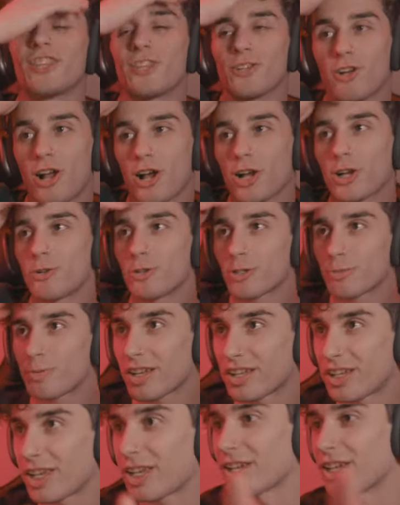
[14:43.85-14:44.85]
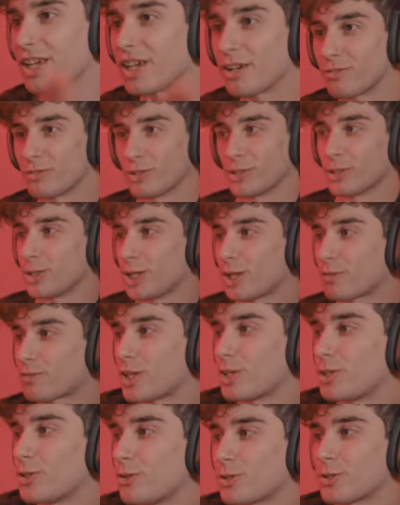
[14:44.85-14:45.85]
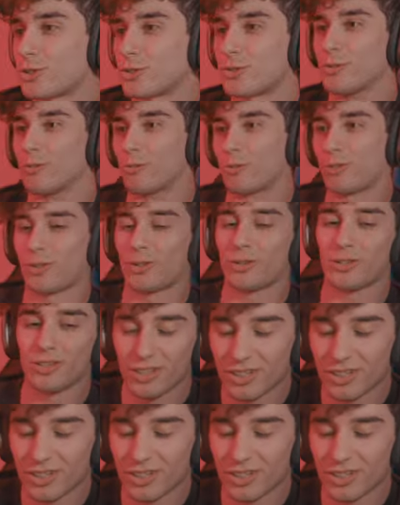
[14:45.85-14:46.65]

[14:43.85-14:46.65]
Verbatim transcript: they're not going to respect Danny ever if they know the truth.